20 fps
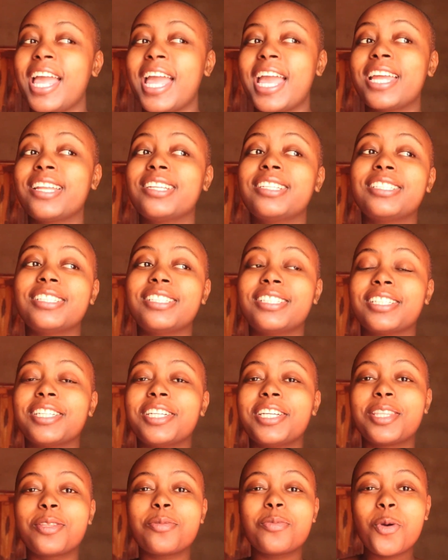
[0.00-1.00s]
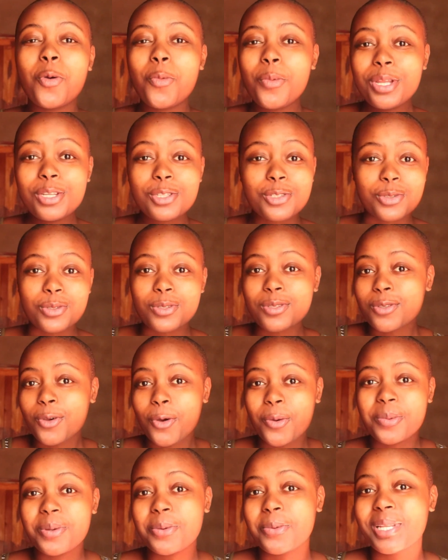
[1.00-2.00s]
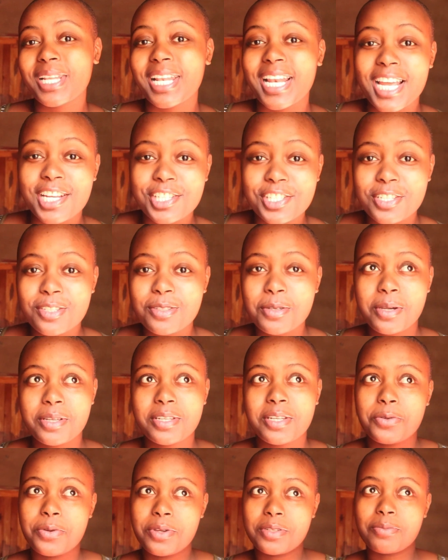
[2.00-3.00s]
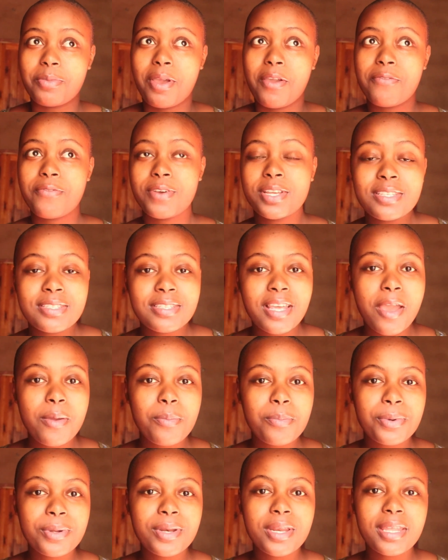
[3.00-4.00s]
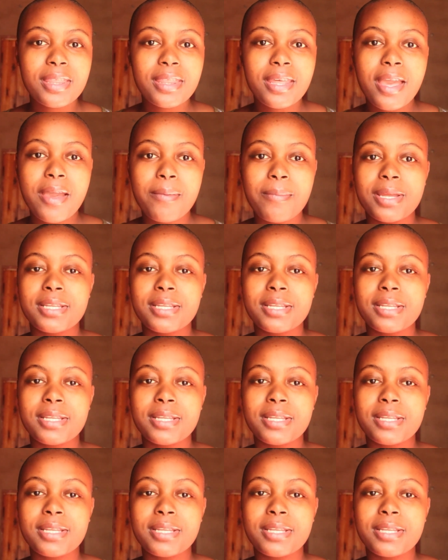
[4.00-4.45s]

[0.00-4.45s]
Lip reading: and the moment you saw me with lashes on, it was my first time putting them.